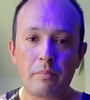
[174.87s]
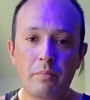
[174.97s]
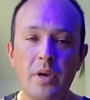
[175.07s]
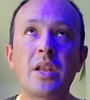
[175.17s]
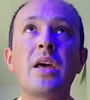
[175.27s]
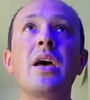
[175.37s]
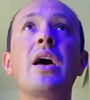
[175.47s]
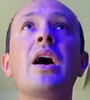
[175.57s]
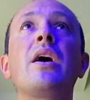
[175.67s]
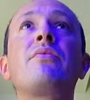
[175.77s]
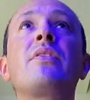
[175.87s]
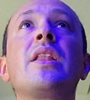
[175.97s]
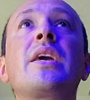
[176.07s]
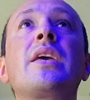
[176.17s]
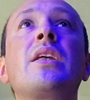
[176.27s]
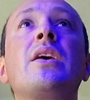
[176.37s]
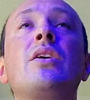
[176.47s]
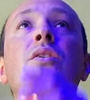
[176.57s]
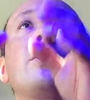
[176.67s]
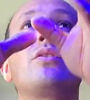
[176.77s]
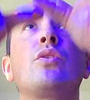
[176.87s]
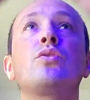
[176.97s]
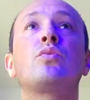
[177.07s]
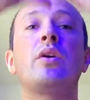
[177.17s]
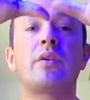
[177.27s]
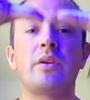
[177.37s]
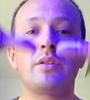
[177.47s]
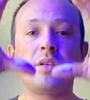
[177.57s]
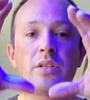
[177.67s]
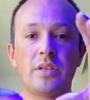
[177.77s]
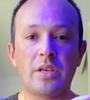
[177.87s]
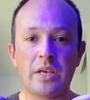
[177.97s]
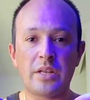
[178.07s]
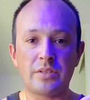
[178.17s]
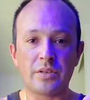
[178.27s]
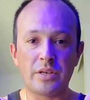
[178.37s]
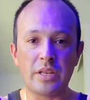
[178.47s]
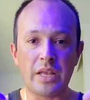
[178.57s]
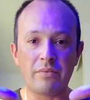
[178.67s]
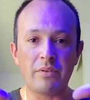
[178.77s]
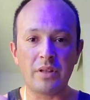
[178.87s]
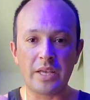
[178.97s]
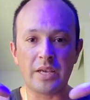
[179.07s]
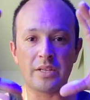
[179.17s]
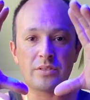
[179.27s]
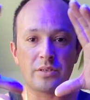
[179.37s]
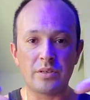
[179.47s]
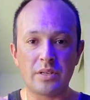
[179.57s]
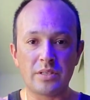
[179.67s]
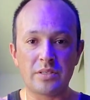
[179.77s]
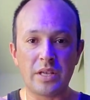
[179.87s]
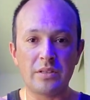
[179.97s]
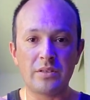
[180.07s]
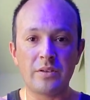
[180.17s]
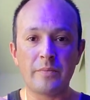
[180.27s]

but I feel like it only throws water in at a certain level, like at a certain extent.